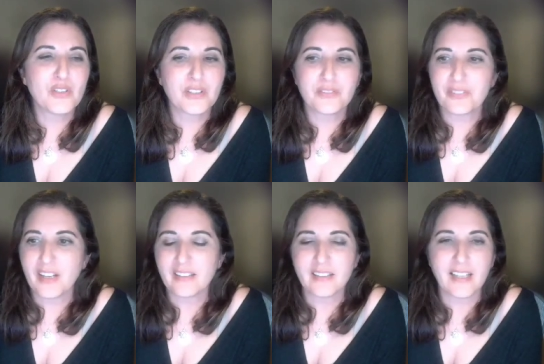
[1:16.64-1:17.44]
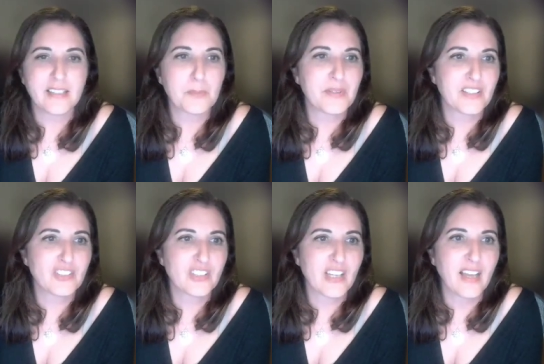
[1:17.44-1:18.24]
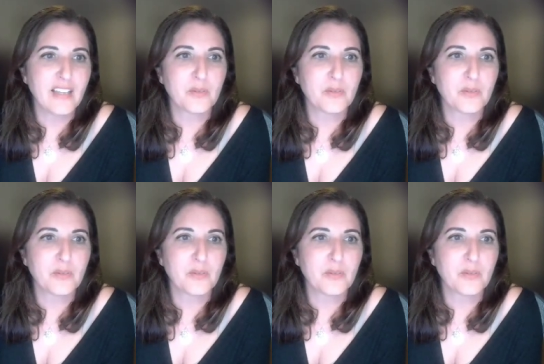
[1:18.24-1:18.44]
You can find the lineup in the chat,